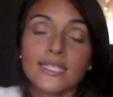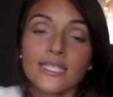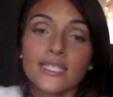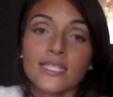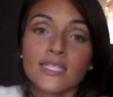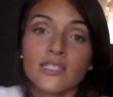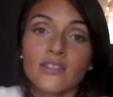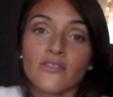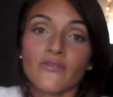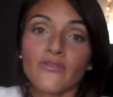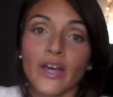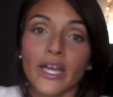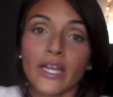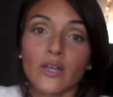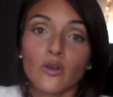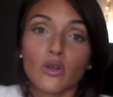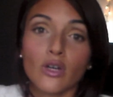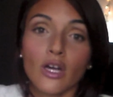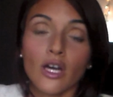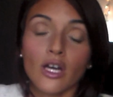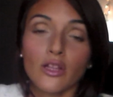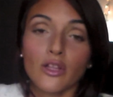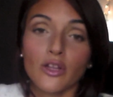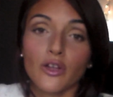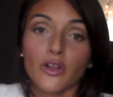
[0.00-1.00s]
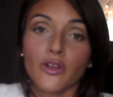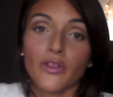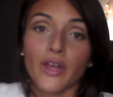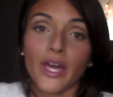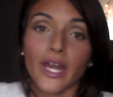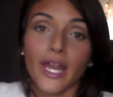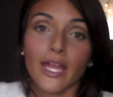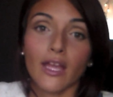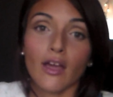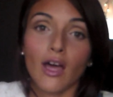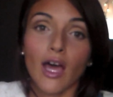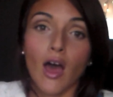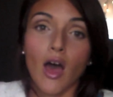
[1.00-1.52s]
This is the final color that
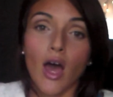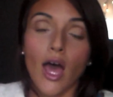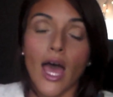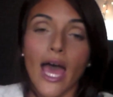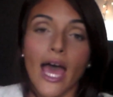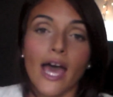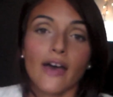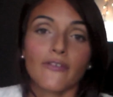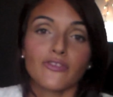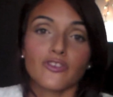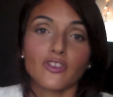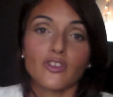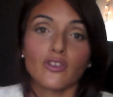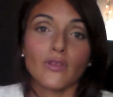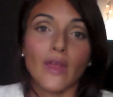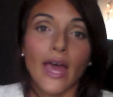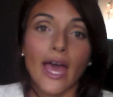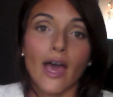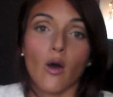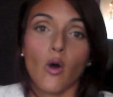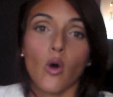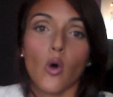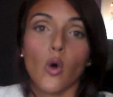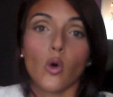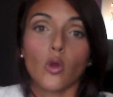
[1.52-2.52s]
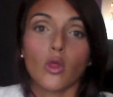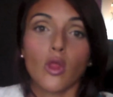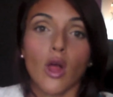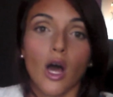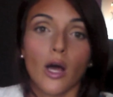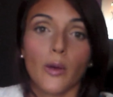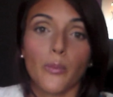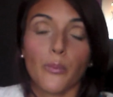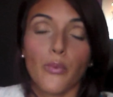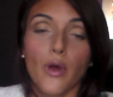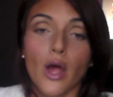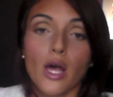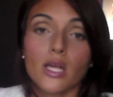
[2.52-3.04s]
I got after that whole
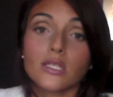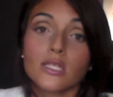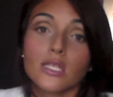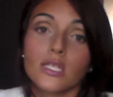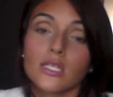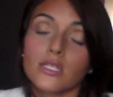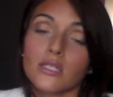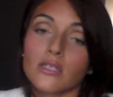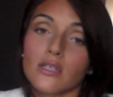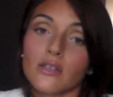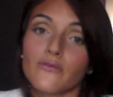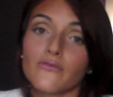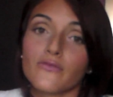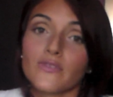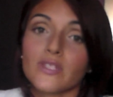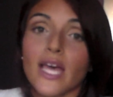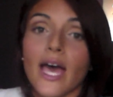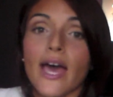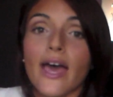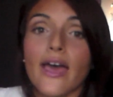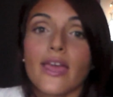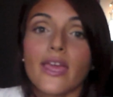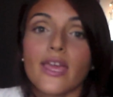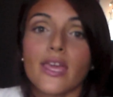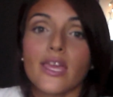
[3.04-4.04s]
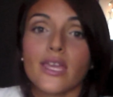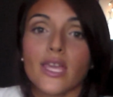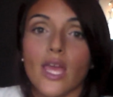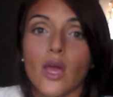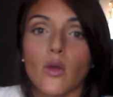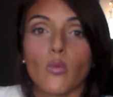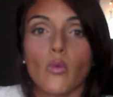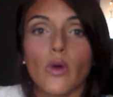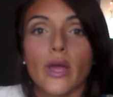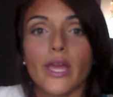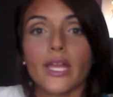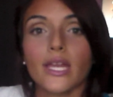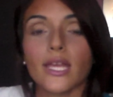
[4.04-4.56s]
long process of dyeing
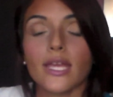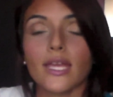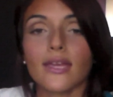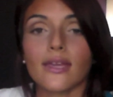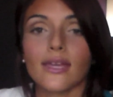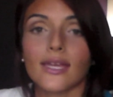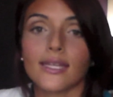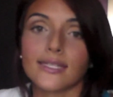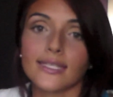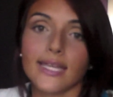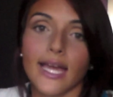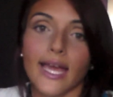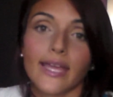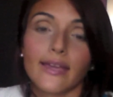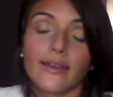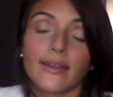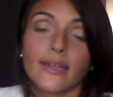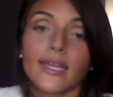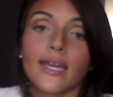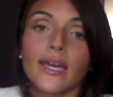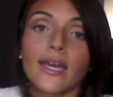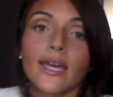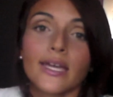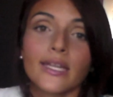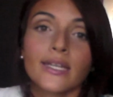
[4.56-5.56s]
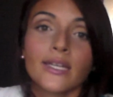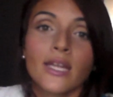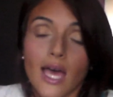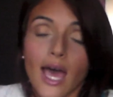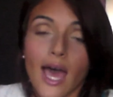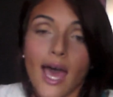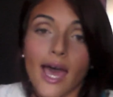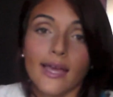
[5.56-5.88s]
and waiting and dyeing again.